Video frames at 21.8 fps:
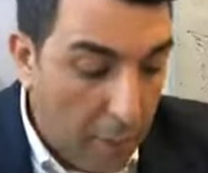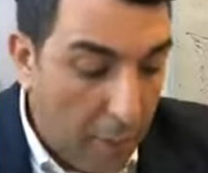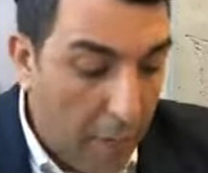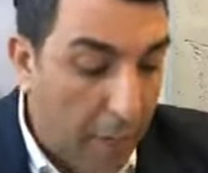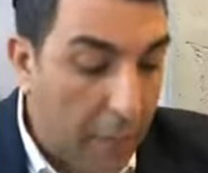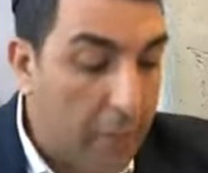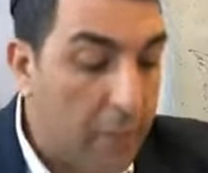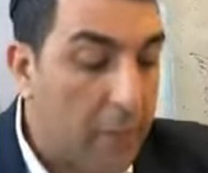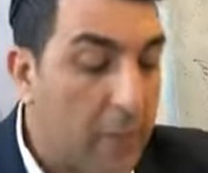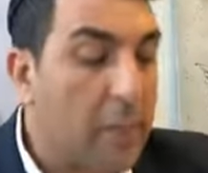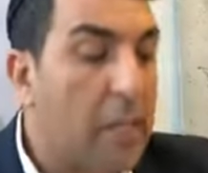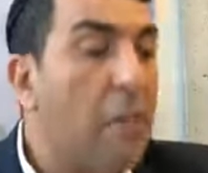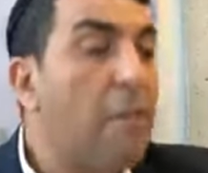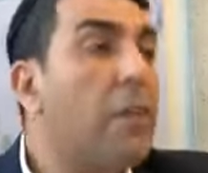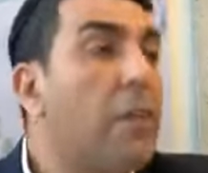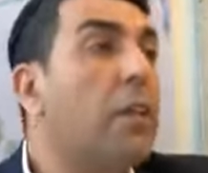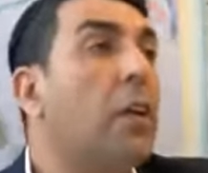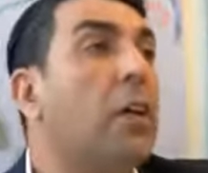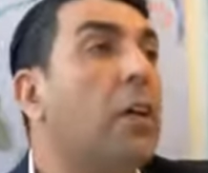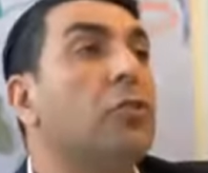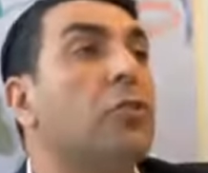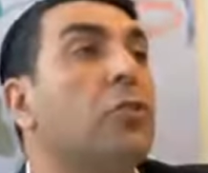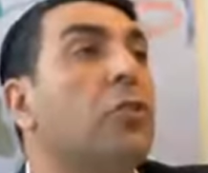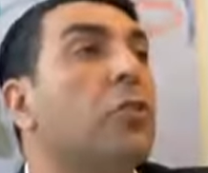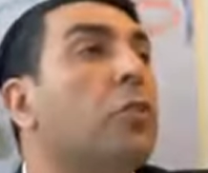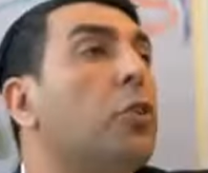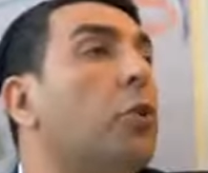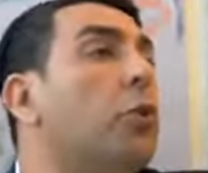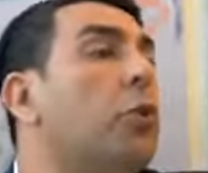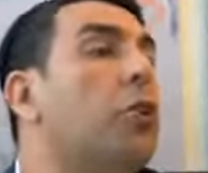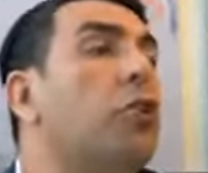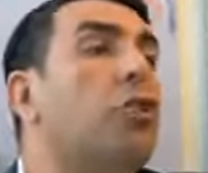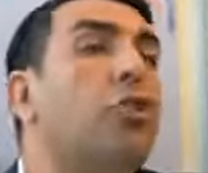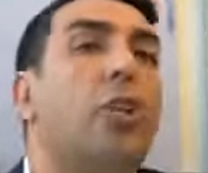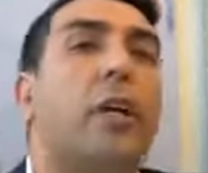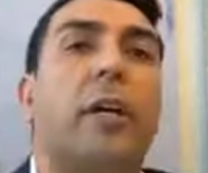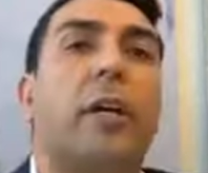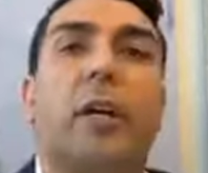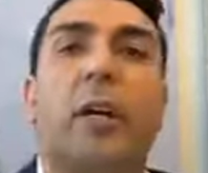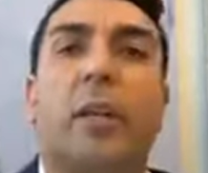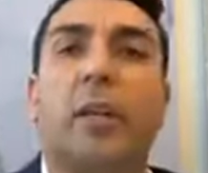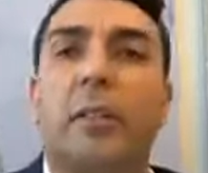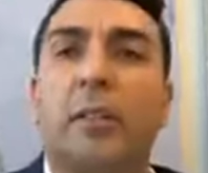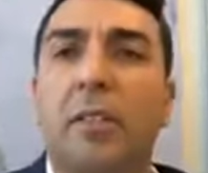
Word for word: and 730 shekel.